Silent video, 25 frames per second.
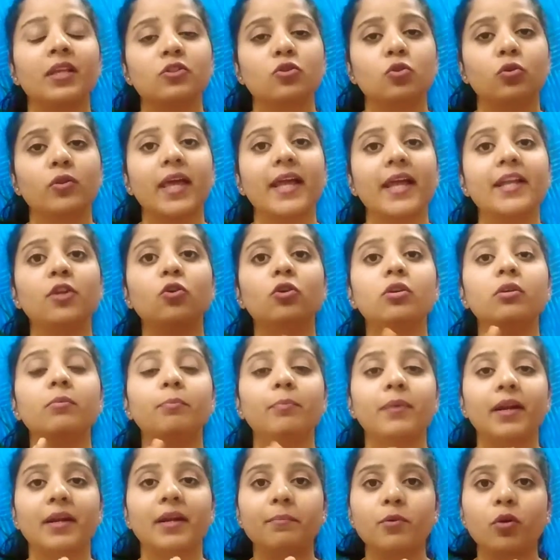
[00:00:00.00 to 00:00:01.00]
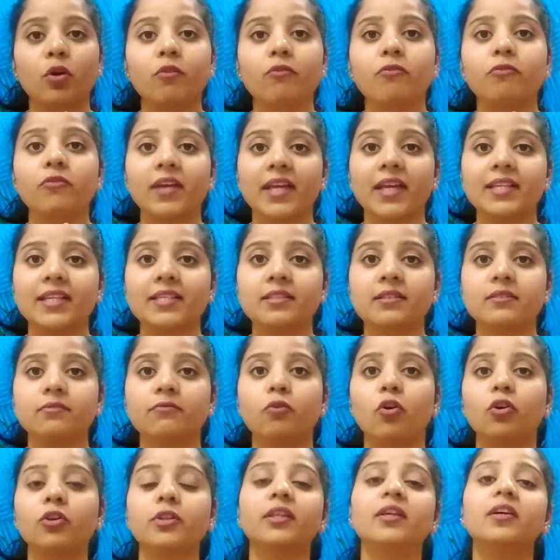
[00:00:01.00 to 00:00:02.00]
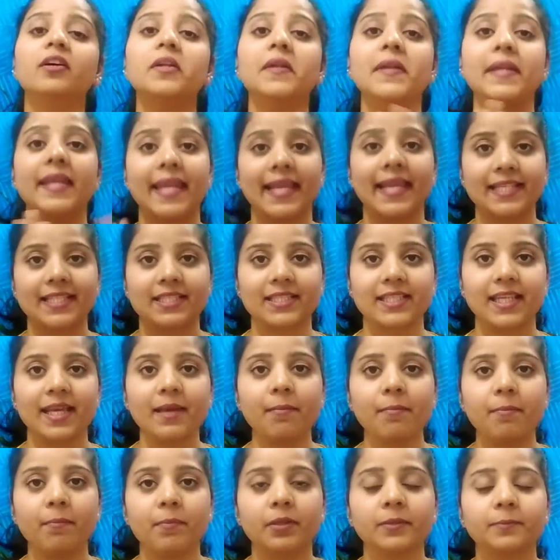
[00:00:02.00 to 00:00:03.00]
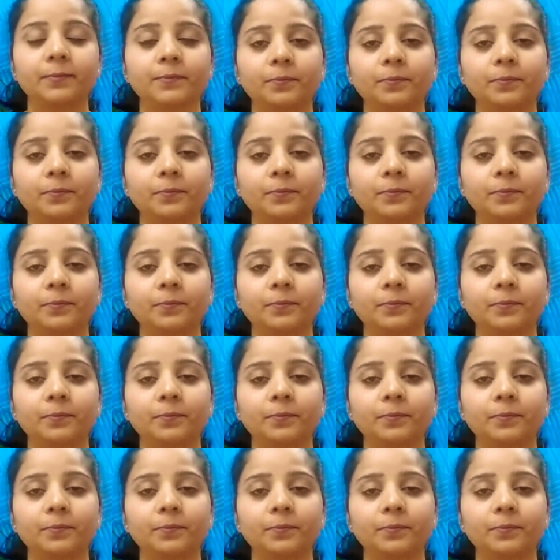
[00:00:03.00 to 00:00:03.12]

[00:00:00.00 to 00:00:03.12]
so that you will prep your face for the next step.